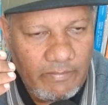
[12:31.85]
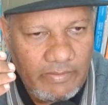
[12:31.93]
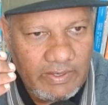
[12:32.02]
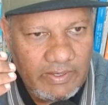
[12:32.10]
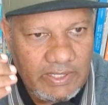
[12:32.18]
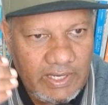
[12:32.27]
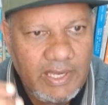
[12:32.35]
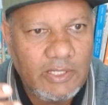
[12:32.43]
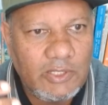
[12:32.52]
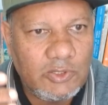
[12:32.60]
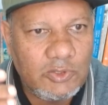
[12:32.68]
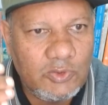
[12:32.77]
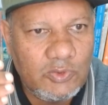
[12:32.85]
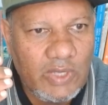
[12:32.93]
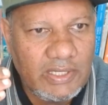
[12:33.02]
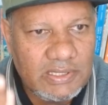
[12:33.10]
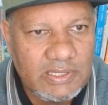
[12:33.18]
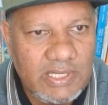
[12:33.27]
trying to
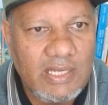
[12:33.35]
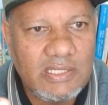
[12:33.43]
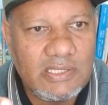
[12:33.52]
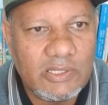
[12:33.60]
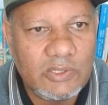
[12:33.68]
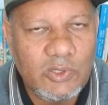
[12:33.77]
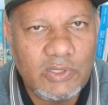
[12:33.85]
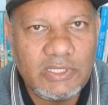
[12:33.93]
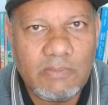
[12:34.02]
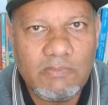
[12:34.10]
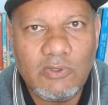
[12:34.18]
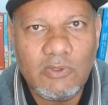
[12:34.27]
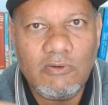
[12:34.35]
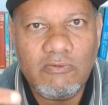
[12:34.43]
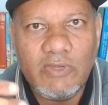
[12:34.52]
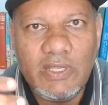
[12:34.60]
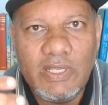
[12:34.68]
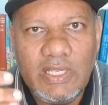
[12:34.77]
understand is the concept of
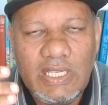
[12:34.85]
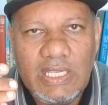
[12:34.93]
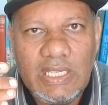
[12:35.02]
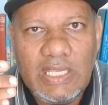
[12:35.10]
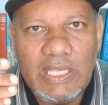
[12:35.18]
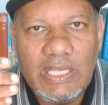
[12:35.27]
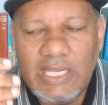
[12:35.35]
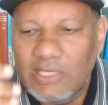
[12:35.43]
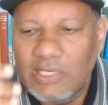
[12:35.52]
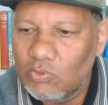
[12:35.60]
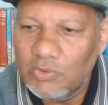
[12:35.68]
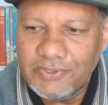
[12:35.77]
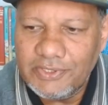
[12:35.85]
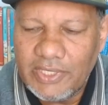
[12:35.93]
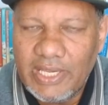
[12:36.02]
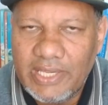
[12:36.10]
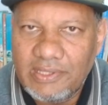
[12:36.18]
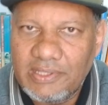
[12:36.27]
and also, I
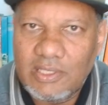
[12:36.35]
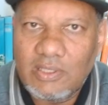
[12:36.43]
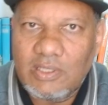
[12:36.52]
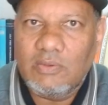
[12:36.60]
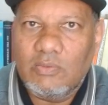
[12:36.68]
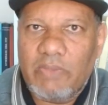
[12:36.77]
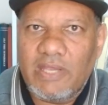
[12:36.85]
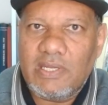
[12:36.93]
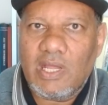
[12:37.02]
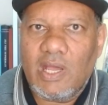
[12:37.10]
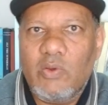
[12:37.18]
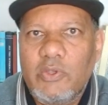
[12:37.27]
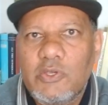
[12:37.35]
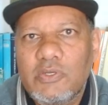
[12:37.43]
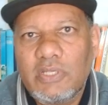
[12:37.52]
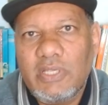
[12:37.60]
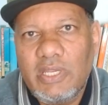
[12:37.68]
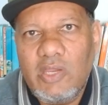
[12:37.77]
think by now you should
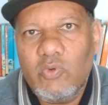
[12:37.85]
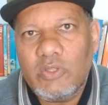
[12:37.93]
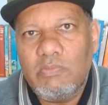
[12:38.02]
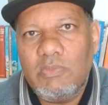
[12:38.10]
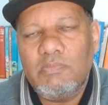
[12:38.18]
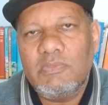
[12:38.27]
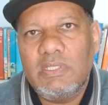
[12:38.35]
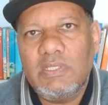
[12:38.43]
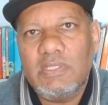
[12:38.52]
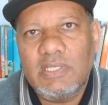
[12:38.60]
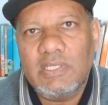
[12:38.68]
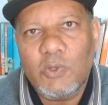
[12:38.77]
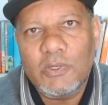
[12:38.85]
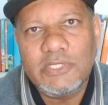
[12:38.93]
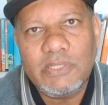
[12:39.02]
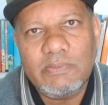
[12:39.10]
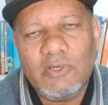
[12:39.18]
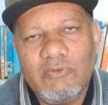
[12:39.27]
agree with me, the, the concept
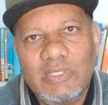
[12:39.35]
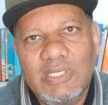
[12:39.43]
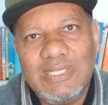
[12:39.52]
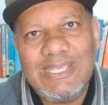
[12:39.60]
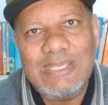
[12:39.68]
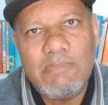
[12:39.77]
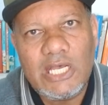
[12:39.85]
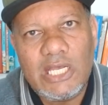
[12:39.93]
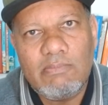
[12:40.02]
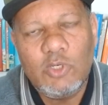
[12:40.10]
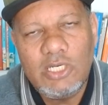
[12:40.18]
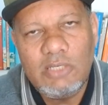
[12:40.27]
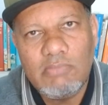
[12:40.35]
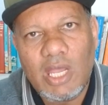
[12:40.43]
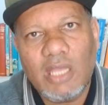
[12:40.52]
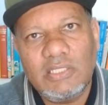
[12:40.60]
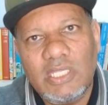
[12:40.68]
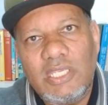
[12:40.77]
of an imamun
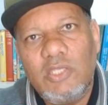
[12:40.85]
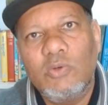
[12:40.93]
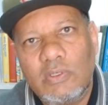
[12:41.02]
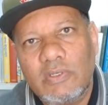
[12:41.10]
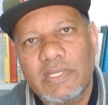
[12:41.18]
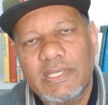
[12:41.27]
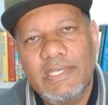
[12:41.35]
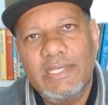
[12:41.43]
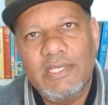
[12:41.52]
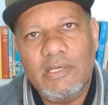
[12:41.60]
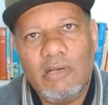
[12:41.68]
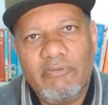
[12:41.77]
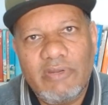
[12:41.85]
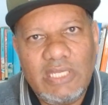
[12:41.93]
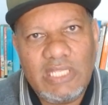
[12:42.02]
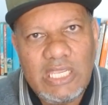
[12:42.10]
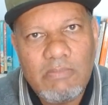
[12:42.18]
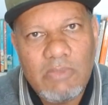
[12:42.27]
mahdiyun, of an
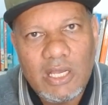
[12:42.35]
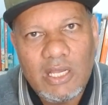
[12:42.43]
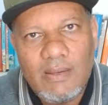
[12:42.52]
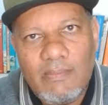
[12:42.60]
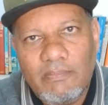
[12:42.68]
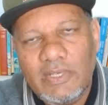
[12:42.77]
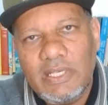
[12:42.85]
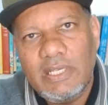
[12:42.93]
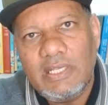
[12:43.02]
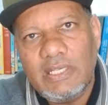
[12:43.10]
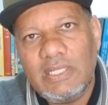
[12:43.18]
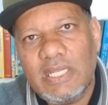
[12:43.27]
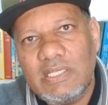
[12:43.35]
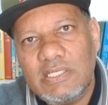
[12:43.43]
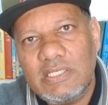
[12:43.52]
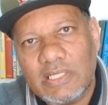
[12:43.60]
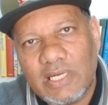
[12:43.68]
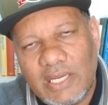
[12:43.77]
imam that is
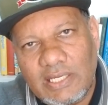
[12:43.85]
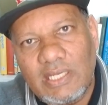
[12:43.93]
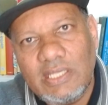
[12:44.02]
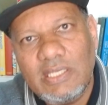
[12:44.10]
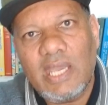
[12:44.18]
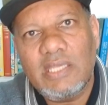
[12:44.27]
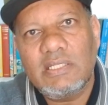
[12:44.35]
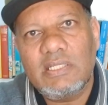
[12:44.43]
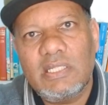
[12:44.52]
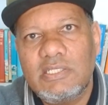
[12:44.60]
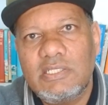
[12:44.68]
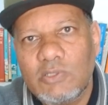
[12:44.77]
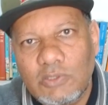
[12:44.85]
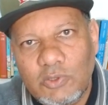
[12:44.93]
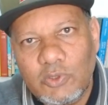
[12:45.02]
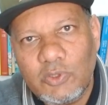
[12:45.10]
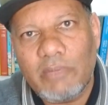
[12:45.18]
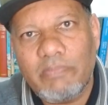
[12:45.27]
rightly guided, that is not
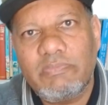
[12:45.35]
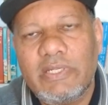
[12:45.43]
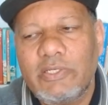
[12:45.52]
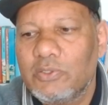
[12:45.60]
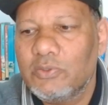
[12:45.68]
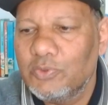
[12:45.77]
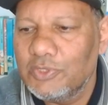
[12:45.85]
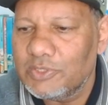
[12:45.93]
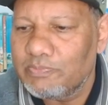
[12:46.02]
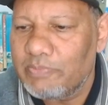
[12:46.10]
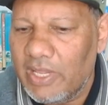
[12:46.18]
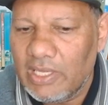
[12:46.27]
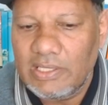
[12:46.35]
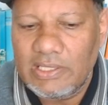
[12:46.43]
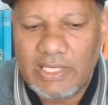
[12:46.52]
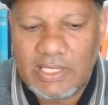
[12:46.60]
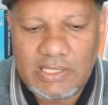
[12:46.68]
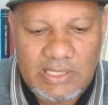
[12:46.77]
corrupt, that rules by Allah,
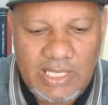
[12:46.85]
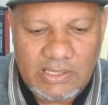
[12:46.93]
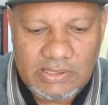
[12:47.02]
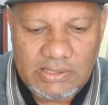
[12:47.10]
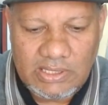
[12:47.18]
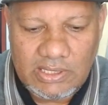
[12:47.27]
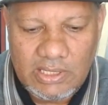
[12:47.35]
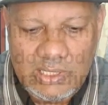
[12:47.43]
that uh,